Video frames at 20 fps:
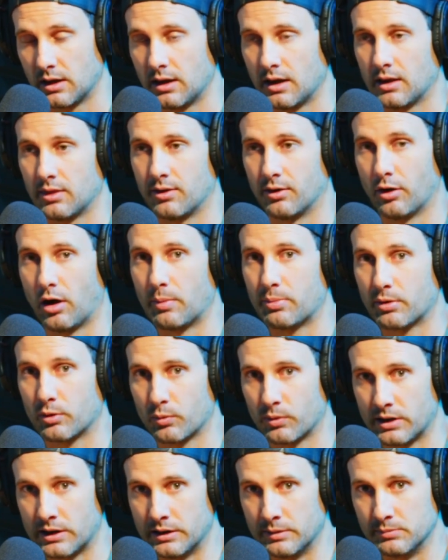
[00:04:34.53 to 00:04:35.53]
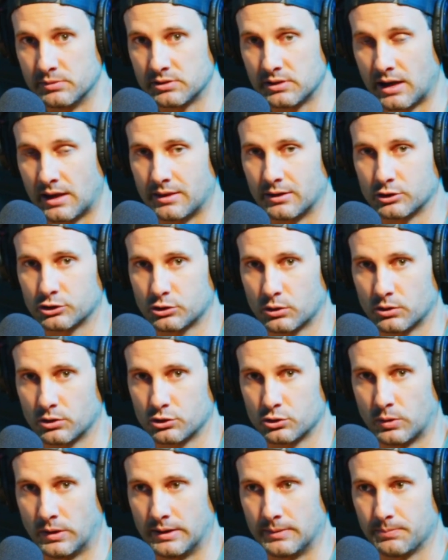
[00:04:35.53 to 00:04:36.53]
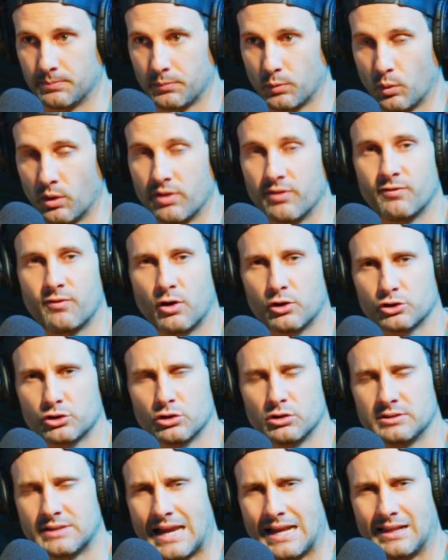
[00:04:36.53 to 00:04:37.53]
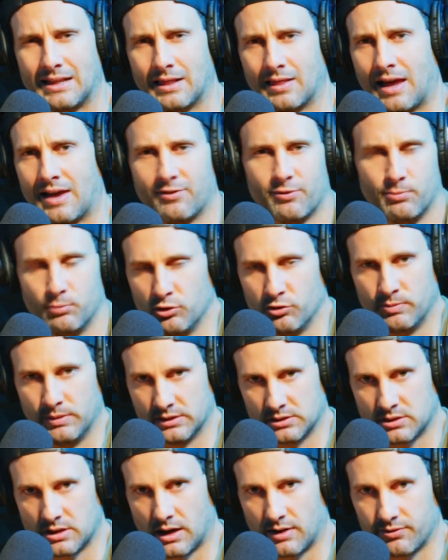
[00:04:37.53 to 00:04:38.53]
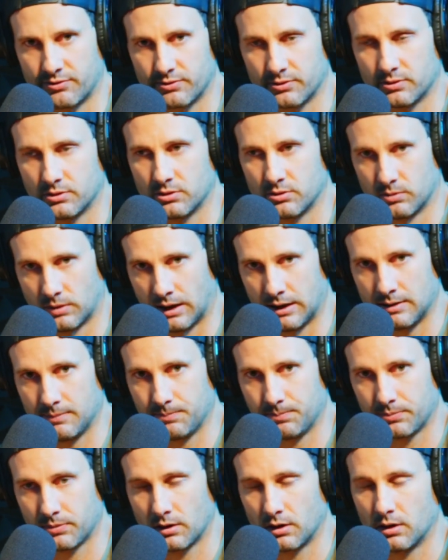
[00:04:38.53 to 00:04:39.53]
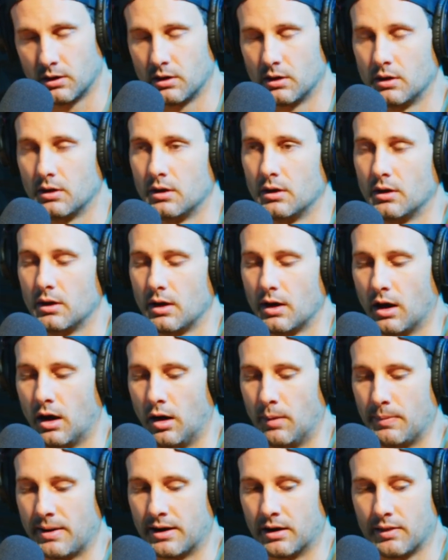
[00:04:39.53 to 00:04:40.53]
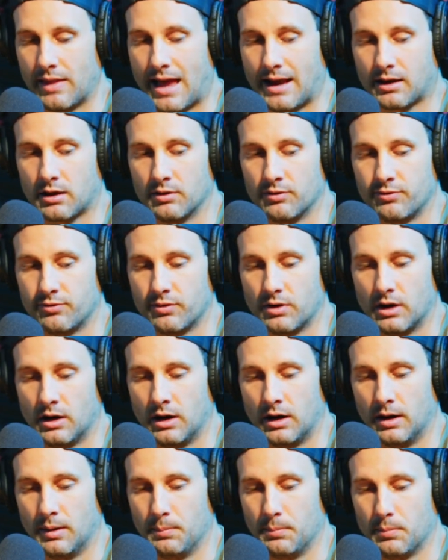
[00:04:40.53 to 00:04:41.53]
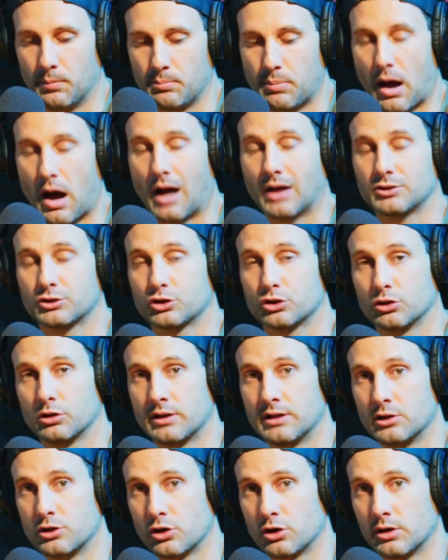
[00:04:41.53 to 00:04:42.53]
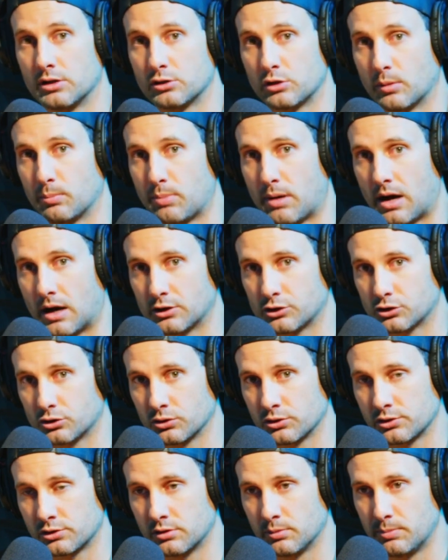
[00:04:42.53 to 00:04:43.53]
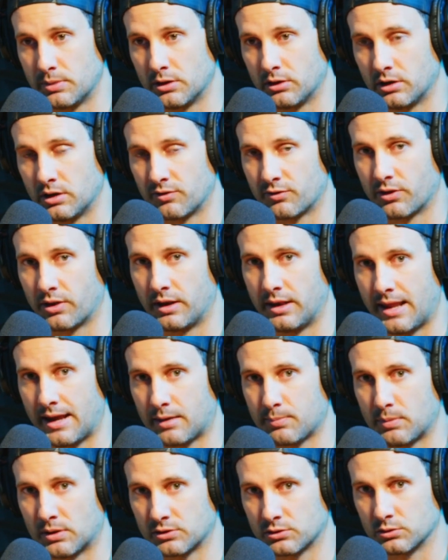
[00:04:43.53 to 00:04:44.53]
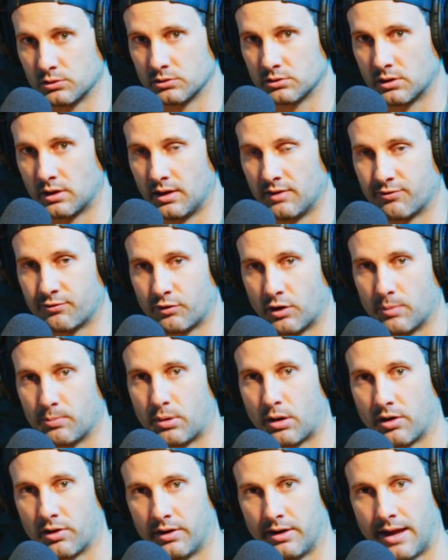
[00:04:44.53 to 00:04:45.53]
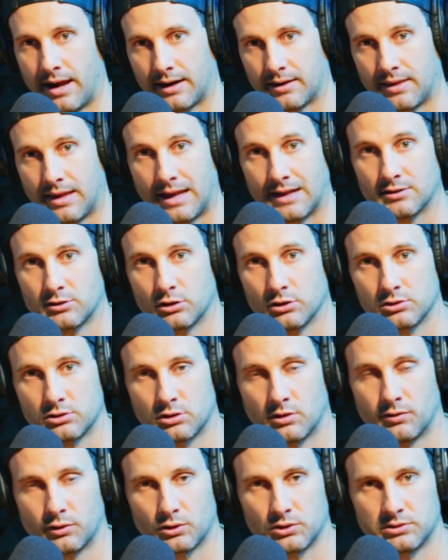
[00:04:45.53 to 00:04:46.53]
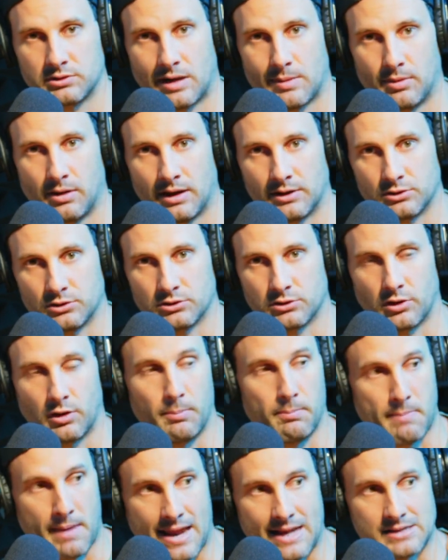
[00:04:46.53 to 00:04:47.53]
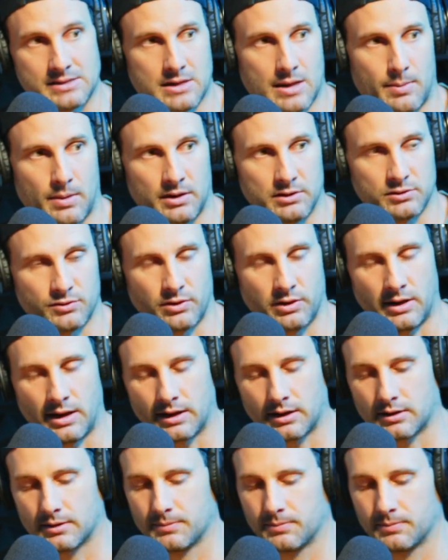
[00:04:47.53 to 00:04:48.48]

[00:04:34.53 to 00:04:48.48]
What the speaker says: their upper ribs, and their shoulder joint with functional daily life movement stuff, right? And a lack of postural endurance and postural stability for the neck muscles and the front part of the neck. The anterior cervical stabilizers are the main stabilizers for the neck.